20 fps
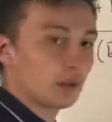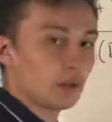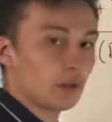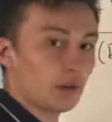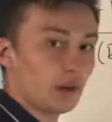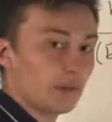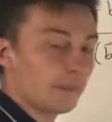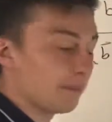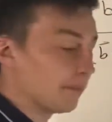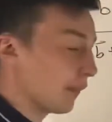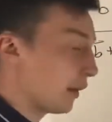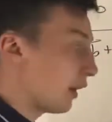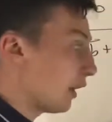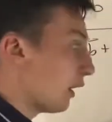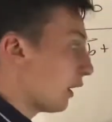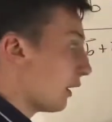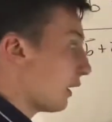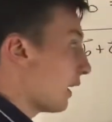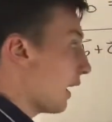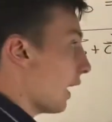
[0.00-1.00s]
All right,
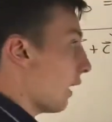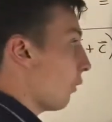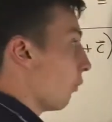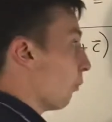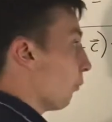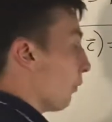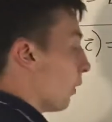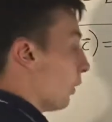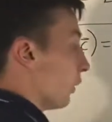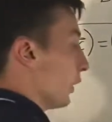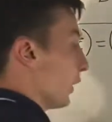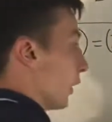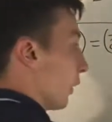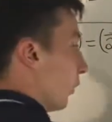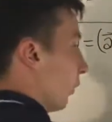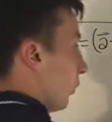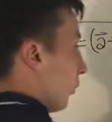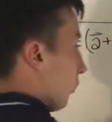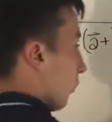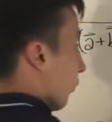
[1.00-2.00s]
now
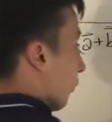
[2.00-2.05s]
also